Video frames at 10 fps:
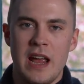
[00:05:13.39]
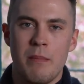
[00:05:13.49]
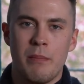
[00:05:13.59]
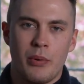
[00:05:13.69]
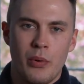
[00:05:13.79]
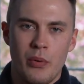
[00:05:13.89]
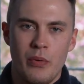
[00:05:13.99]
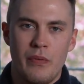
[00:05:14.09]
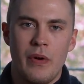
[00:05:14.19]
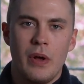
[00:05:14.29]

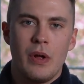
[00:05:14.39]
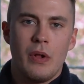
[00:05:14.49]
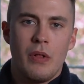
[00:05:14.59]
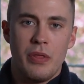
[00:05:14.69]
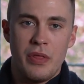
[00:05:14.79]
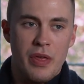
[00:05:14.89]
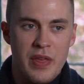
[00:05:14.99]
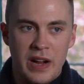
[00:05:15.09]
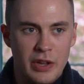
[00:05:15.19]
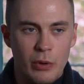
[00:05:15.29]
improve the
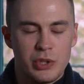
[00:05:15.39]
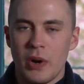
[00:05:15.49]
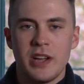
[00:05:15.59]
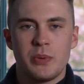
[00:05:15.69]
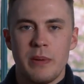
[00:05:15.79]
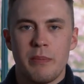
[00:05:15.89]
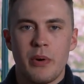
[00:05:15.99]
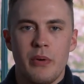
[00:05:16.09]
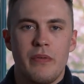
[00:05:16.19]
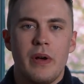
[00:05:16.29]
thing that you're trying to
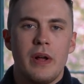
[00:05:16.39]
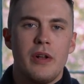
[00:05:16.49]
improve.